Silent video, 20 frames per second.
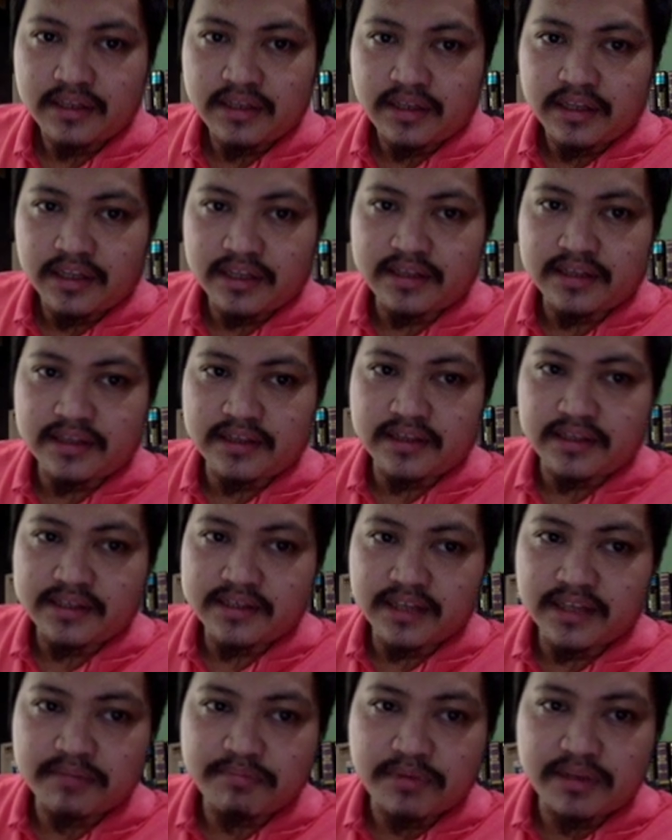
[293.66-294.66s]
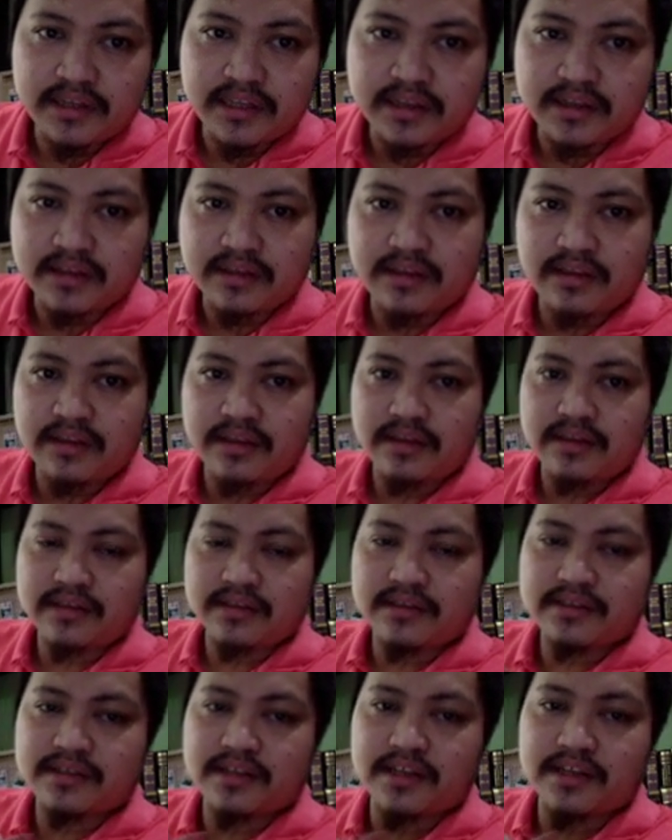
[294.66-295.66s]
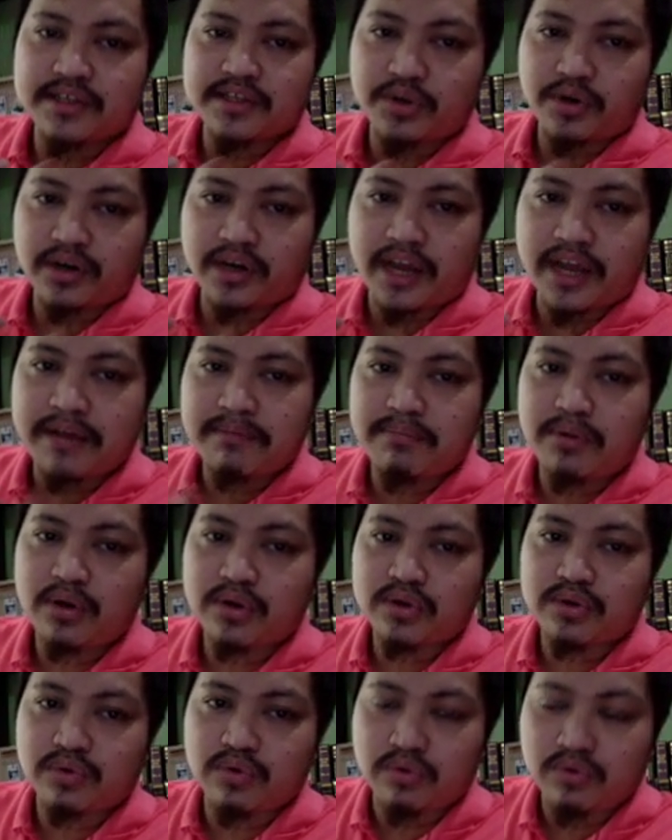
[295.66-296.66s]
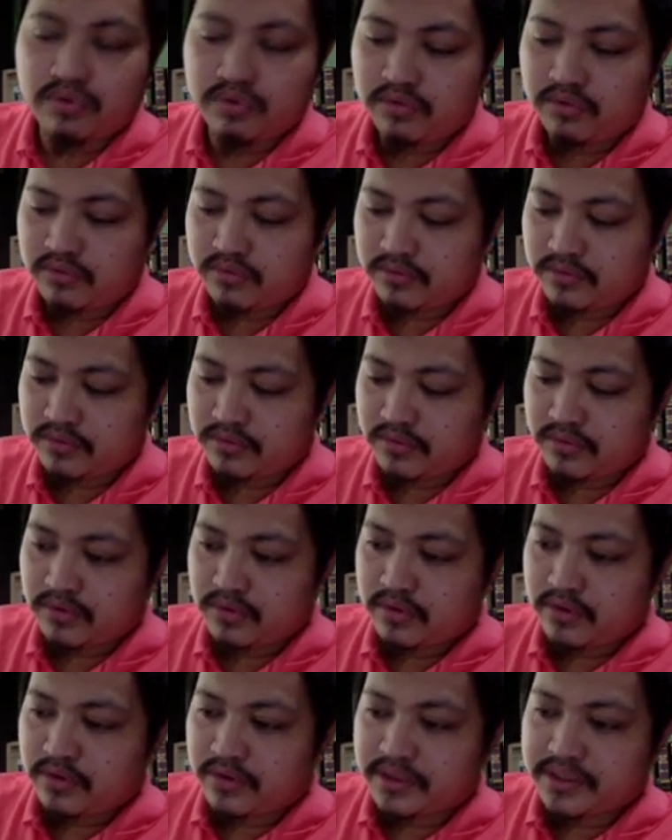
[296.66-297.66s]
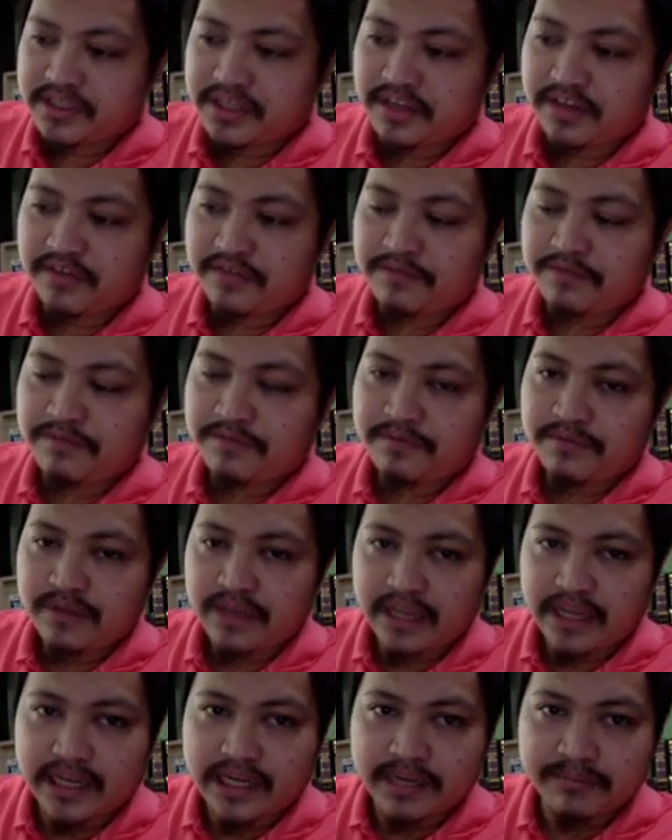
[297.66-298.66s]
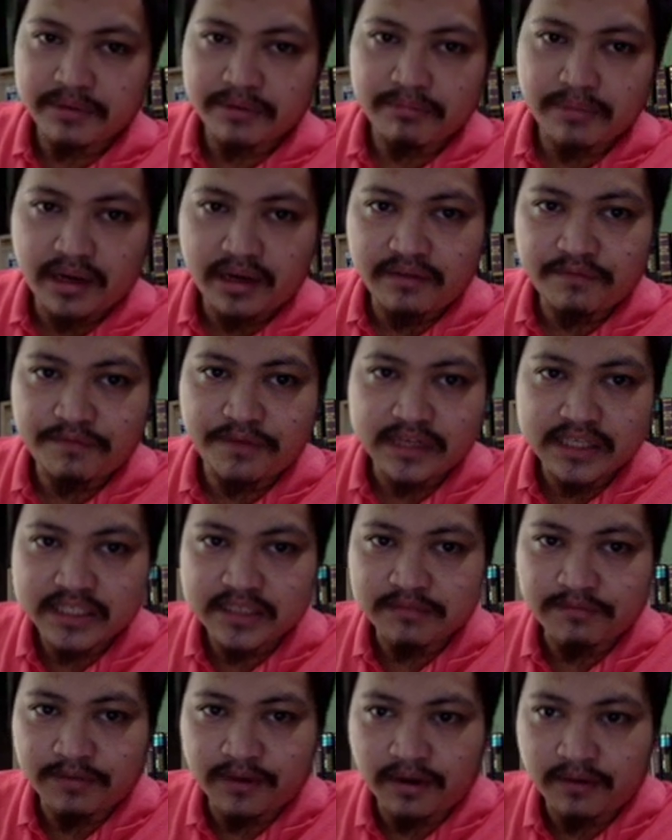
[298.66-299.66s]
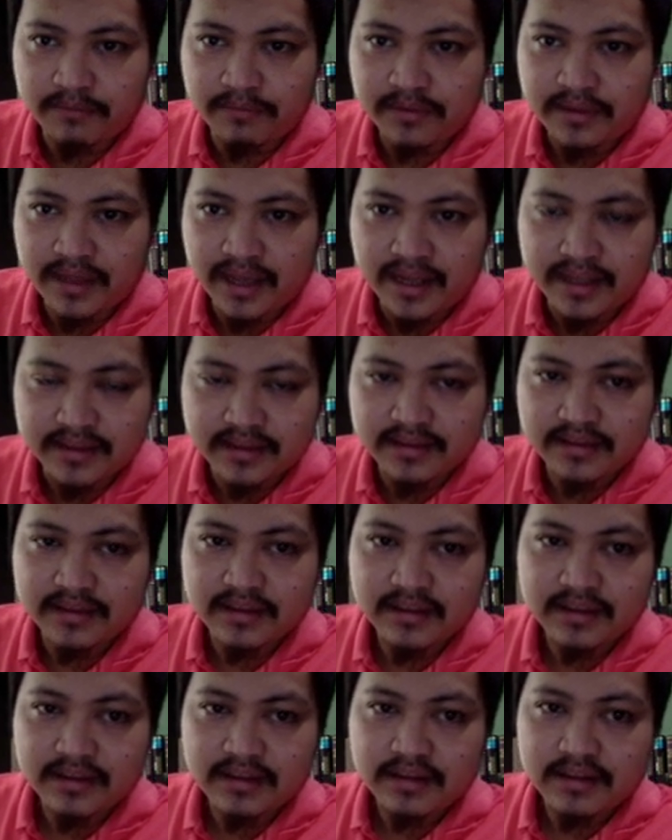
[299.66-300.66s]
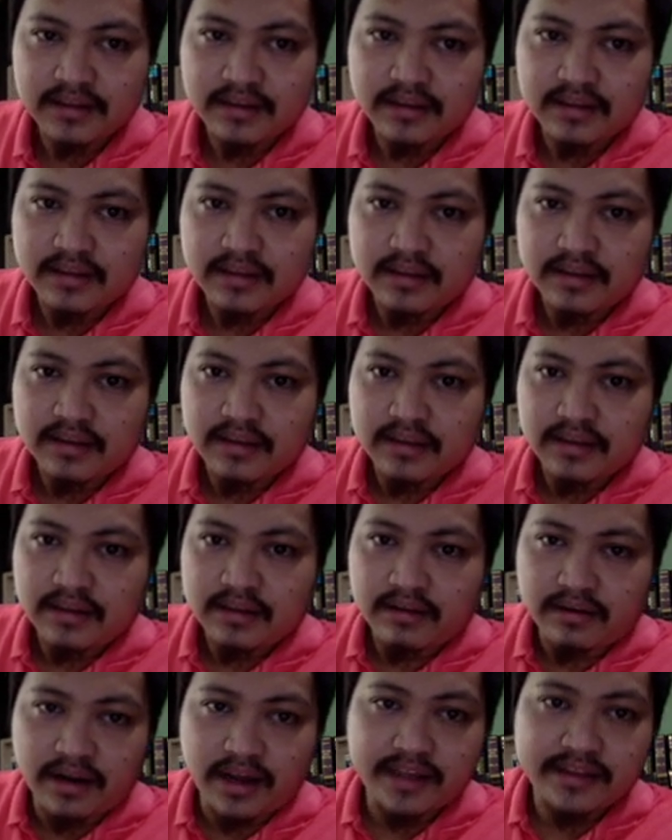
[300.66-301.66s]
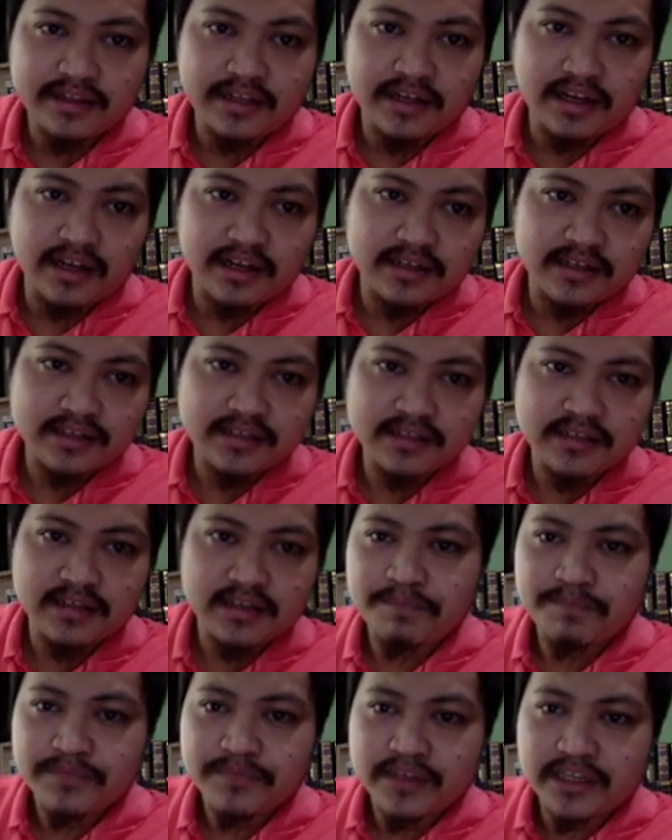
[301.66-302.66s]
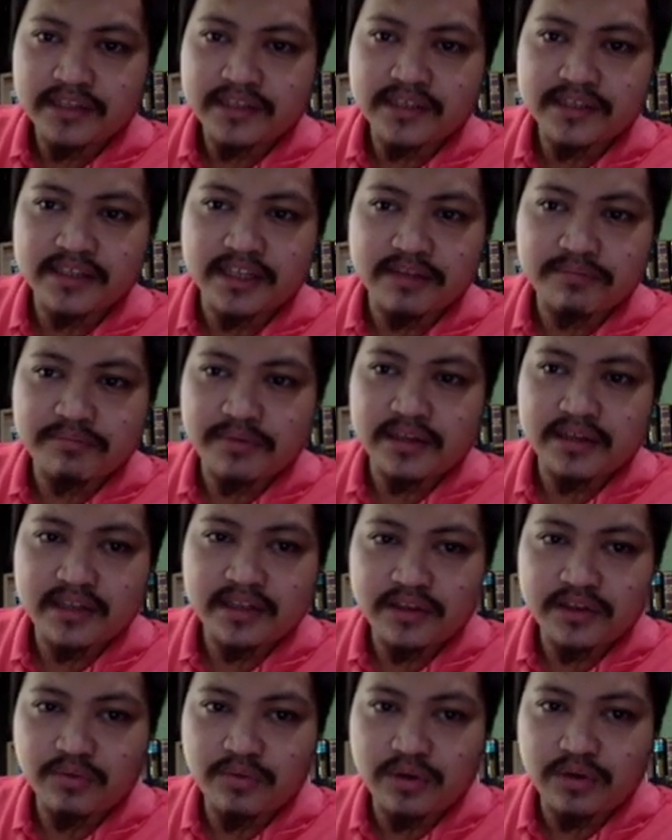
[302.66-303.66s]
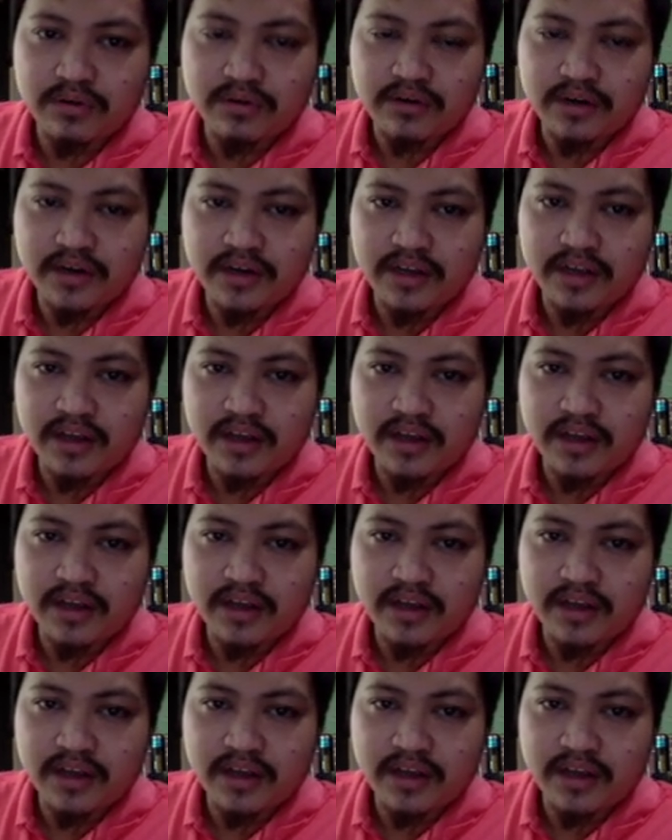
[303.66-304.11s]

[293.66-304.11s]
It does not mean that since you are able to receive economic benefits from that right class, it does not mean that you will already